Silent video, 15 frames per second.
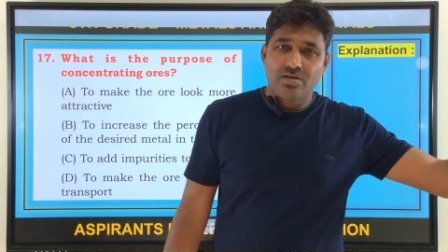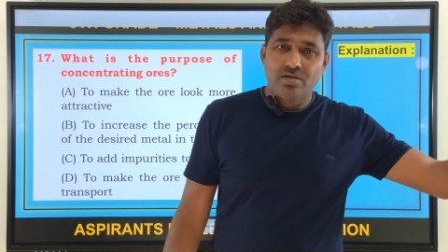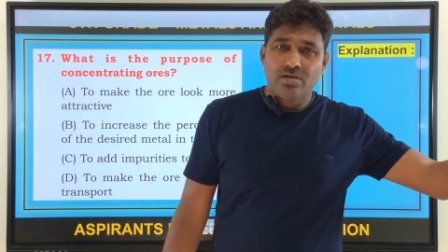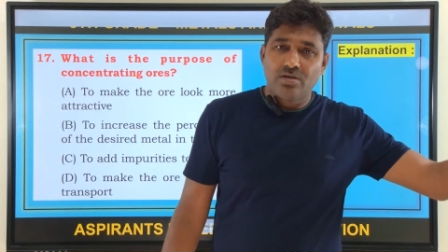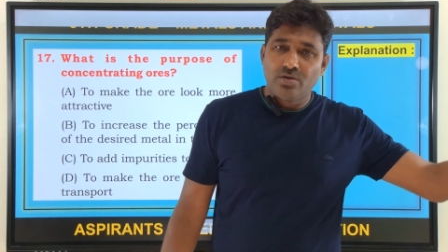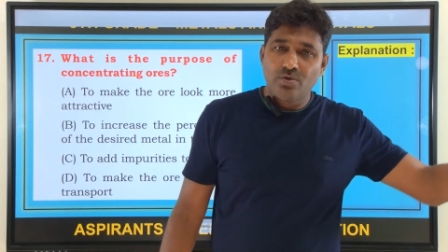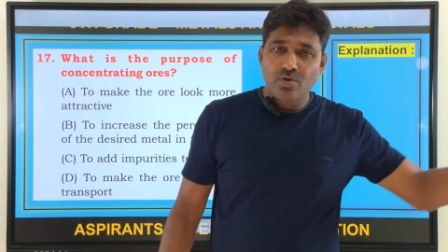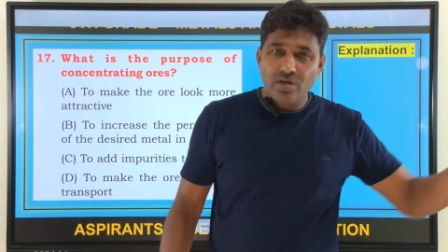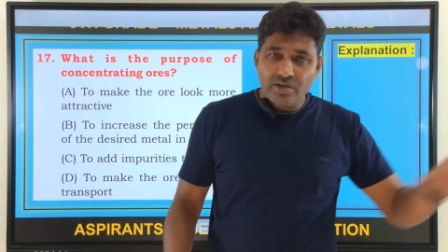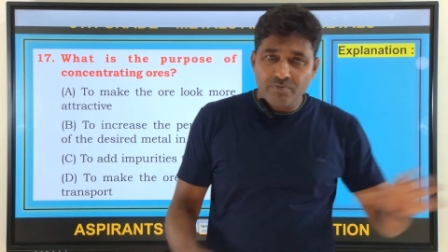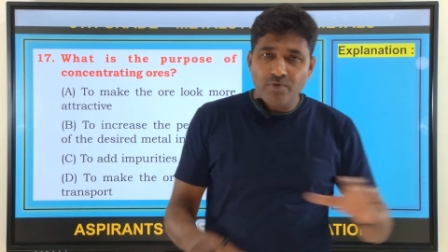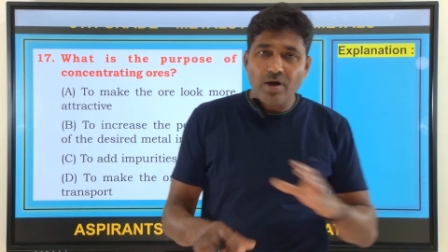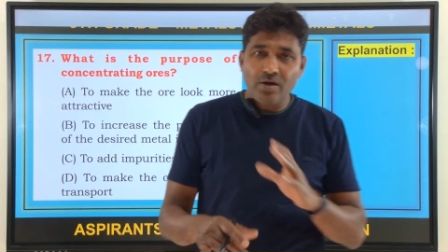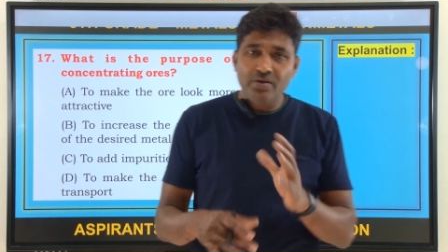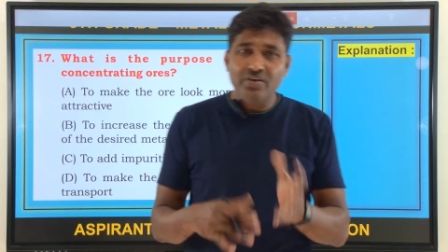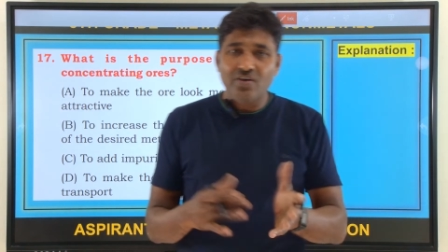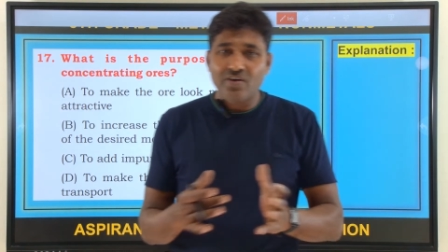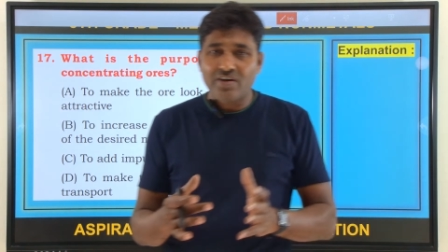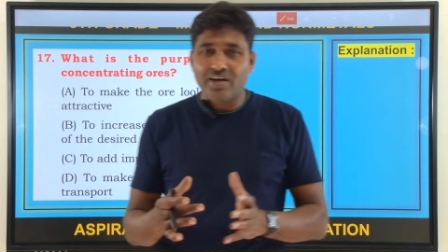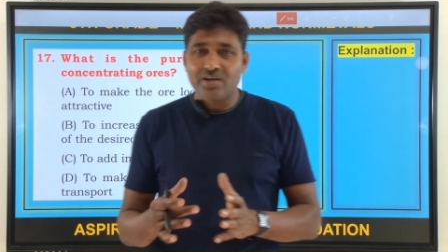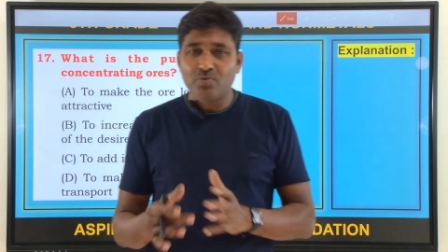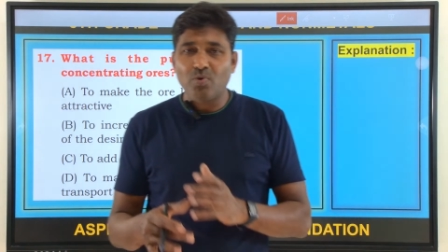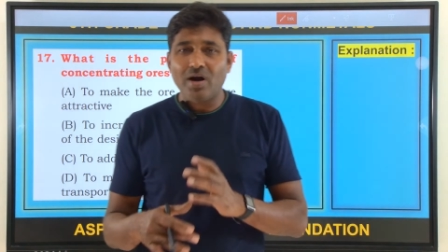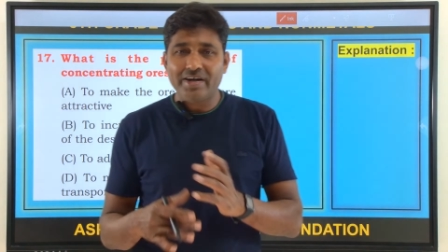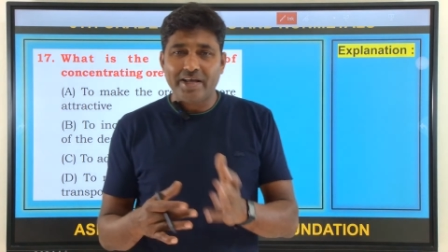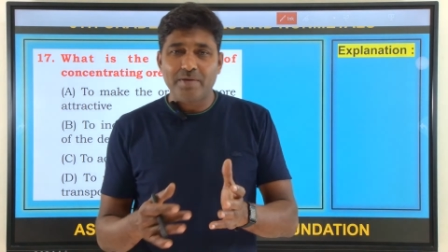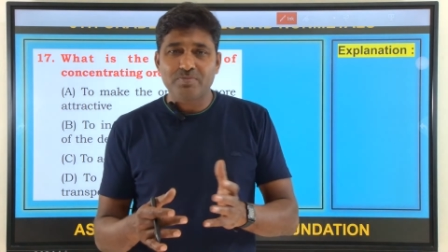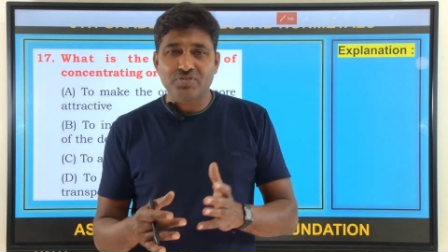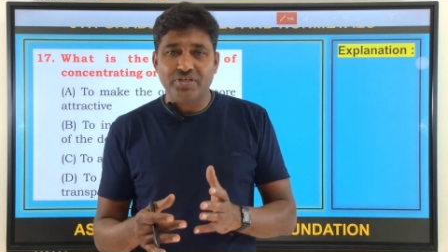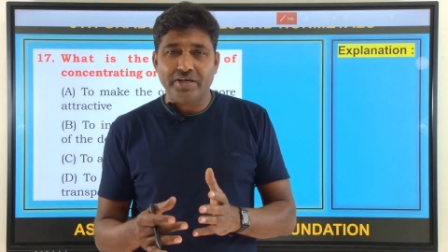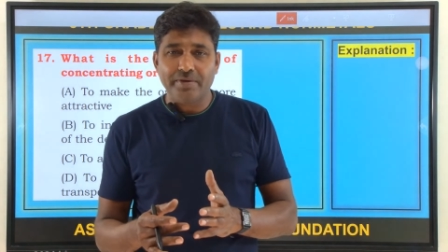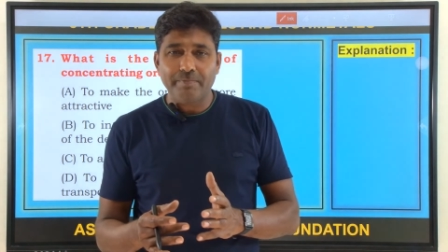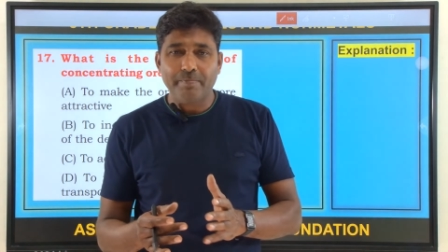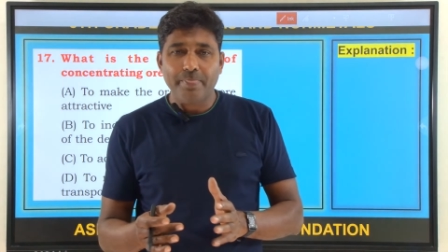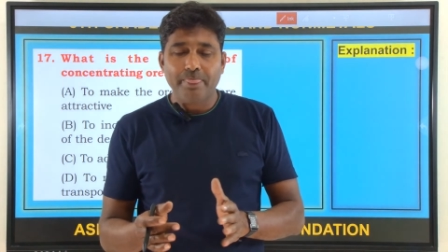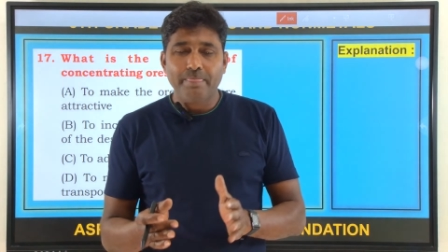You are following or not what I am saying?